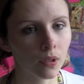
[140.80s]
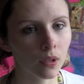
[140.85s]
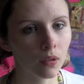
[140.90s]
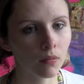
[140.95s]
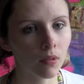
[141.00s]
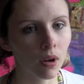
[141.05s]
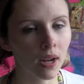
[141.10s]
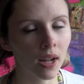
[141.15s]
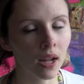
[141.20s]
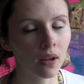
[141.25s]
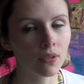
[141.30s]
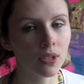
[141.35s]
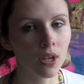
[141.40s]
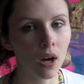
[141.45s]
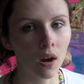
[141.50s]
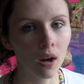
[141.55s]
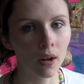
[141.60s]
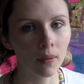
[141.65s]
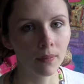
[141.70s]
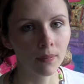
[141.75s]
run out of
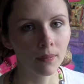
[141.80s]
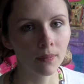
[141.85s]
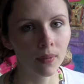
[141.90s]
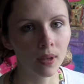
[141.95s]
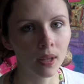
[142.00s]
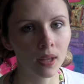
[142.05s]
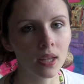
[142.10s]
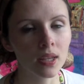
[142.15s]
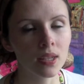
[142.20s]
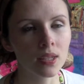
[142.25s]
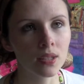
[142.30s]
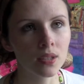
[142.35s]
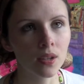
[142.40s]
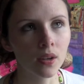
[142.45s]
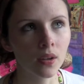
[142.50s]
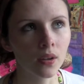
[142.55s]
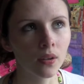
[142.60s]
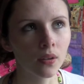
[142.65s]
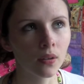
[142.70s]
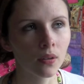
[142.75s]
time.
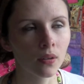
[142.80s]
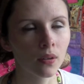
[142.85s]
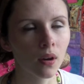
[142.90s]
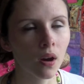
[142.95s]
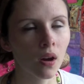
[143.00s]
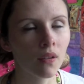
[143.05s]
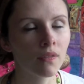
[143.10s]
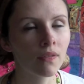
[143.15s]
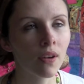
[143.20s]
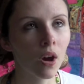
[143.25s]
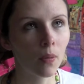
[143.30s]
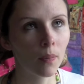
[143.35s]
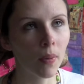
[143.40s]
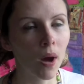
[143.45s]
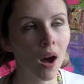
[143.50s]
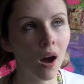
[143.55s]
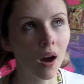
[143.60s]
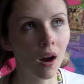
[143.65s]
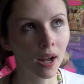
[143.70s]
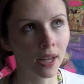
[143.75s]
So I felt
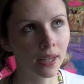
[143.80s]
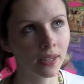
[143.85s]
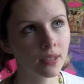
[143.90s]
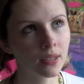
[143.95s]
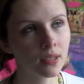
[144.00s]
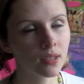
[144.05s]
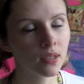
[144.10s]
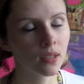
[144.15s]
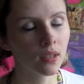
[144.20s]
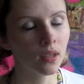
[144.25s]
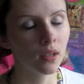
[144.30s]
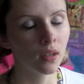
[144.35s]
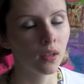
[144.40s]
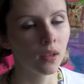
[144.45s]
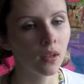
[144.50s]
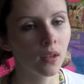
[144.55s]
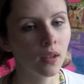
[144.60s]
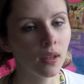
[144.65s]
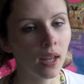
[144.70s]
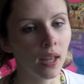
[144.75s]
behind
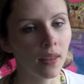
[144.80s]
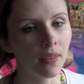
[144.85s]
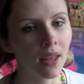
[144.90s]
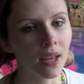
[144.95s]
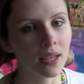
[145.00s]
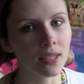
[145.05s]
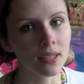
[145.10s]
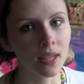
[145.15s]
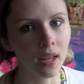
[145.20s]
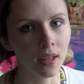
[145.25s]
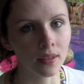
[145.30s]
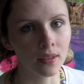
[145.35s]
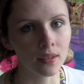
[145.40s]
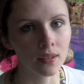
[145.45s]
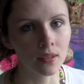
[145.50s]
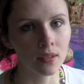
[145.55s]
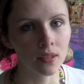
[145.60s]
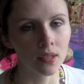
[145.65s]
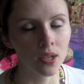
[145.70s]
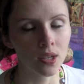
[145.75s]
in that
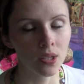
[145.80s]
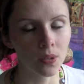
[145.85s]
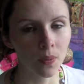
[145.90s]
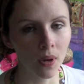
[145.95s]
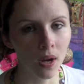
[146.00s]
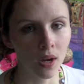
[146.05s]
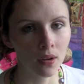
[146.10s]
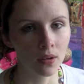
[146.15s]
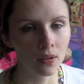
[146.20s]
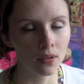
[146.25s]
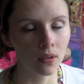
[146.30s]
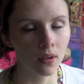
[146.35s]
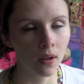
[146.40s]
sense as well.